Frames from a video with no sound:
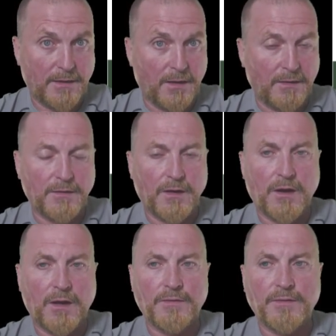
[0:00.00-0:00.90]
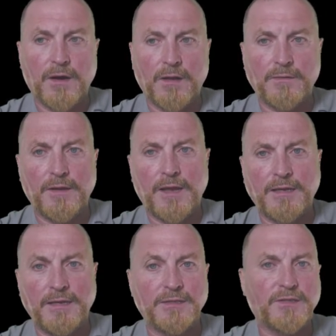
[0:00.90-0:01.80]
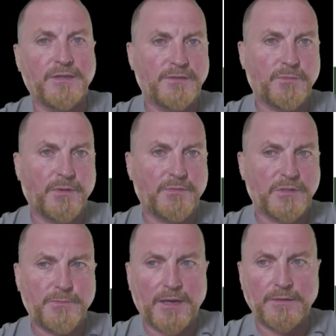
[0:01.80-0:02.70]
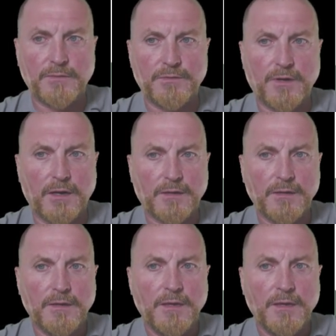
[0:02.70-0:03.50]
on any incidents with respect to a drug.